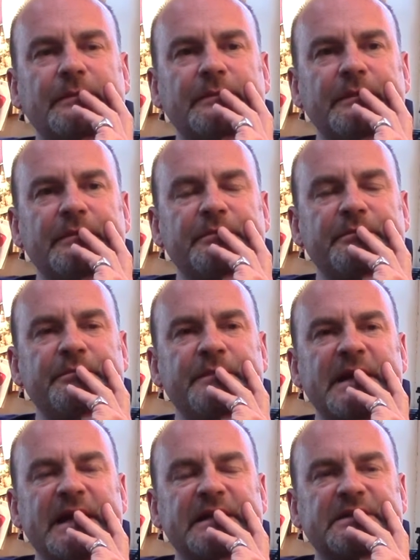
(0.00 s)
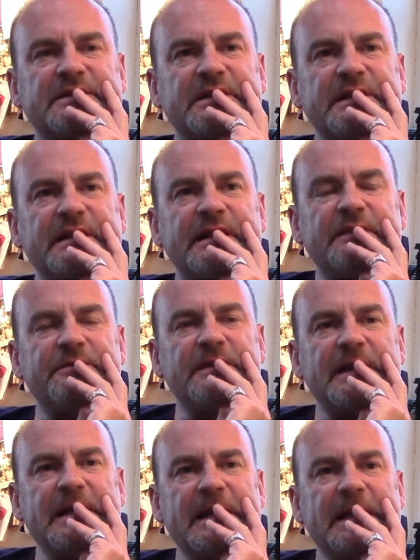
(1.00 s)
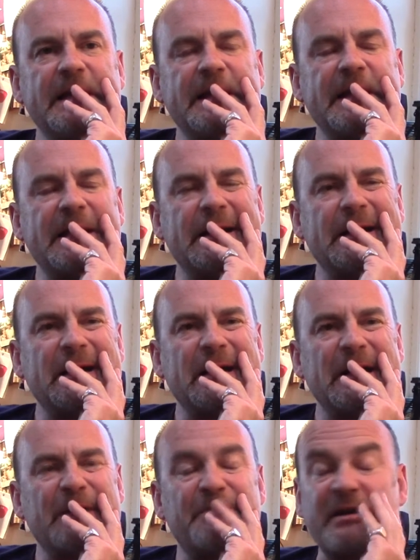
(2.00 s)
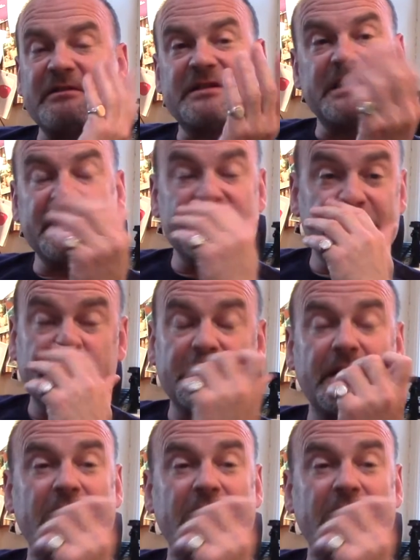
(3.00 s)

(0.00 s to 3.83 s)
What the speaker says: Makes a lovely aperitif.